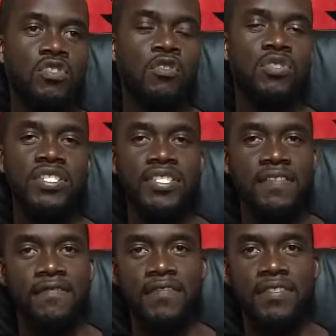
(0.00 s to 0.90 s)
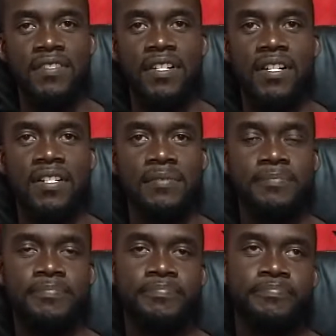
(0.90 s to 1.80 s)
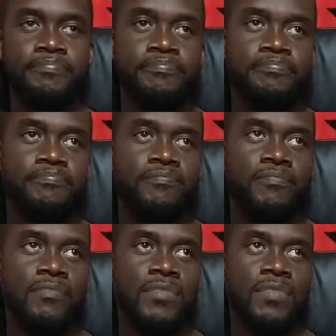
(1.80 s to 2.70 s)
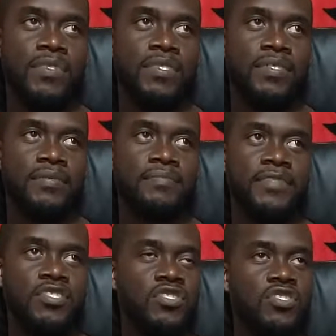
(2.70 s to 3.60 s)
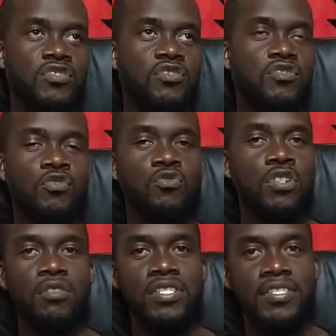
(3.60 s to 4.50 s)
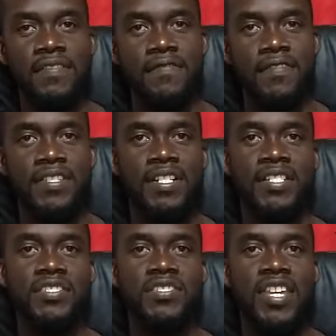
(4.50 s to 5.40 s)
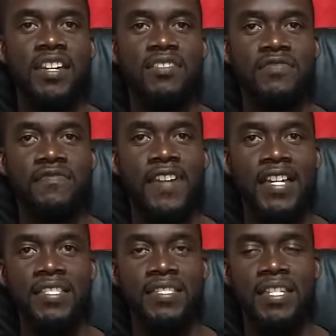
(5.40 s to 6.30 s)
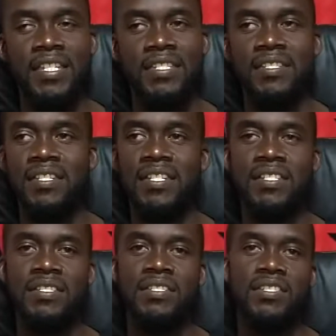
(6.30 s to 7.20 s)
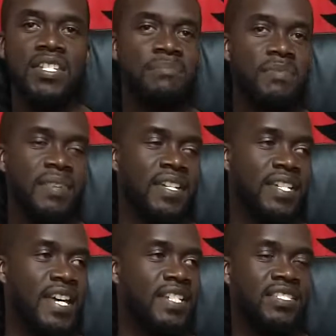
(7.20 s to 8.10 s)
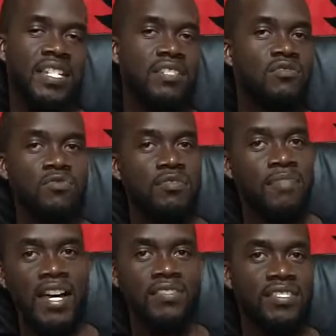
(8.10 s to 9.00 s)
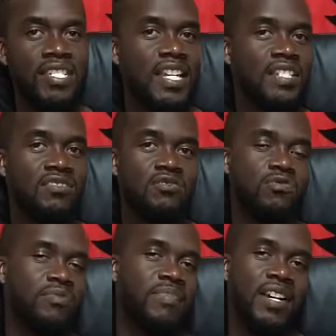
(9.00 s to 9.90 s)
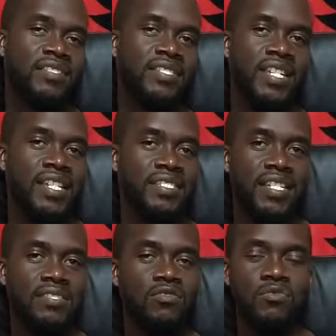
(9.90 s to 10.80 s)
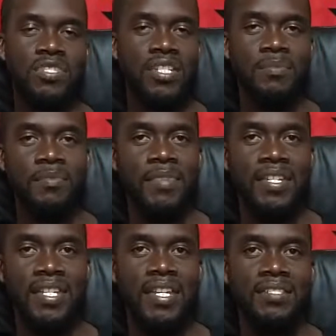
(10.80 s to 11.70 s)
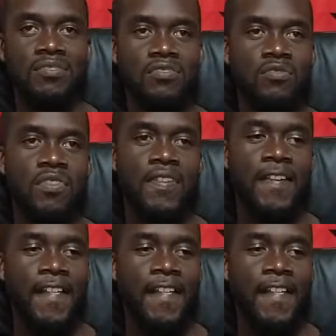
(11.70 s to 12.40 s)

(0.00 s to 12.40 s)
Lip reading: totally different. They're just two totally different styles of fighting. And the MMA guys can't do what the boxing guys do, and the boxing guys can't do what the MMA guys do.